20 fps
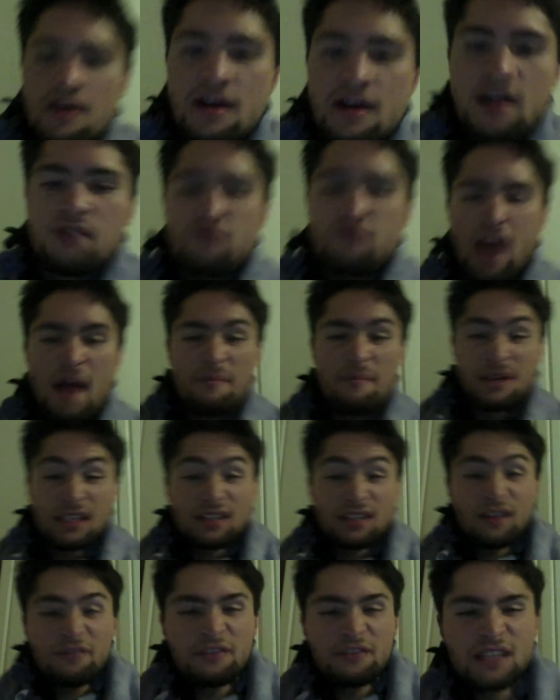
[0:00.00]
and wrap
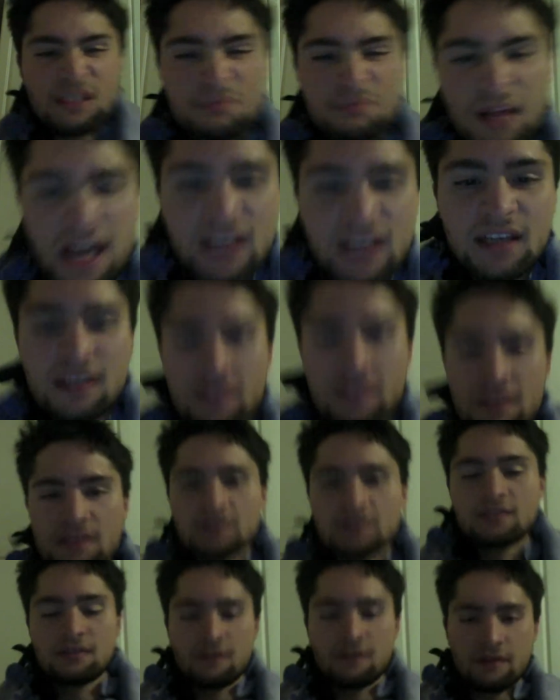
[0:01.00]
myself in this blanket.
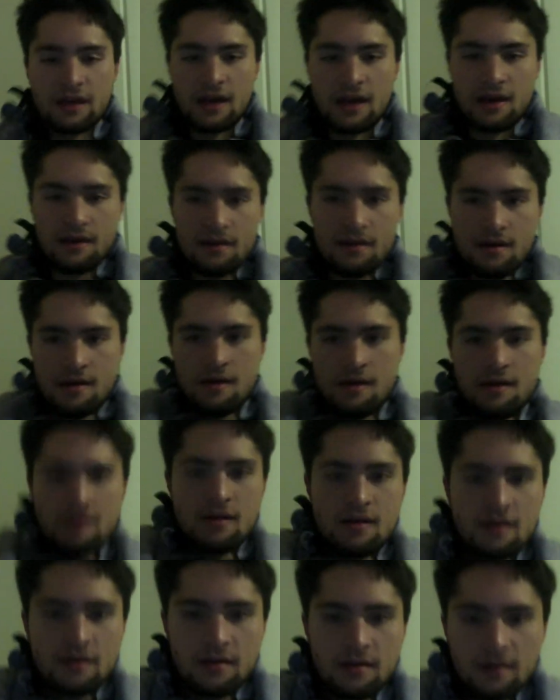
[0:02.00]
Okay.
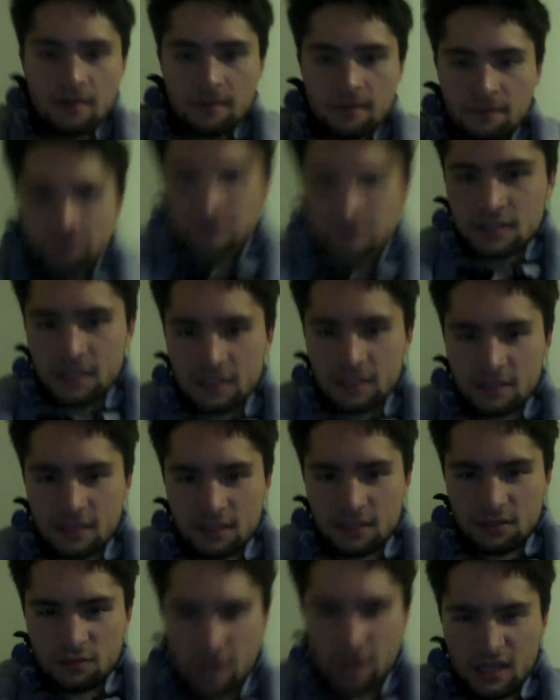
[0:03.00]
Let's get
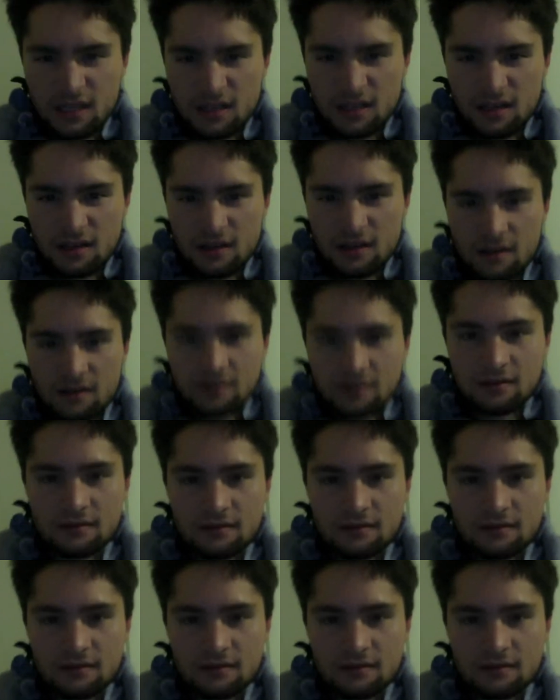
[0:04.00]
situated here.